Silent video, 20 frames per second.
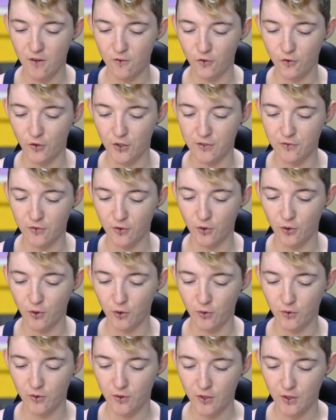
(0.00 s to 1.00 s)

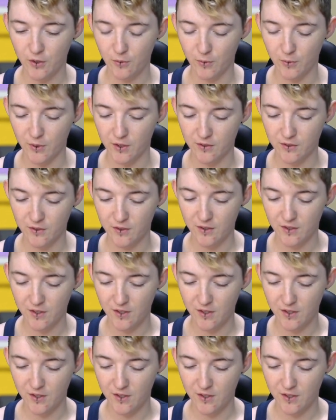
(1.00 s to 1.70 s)
free-for-all one.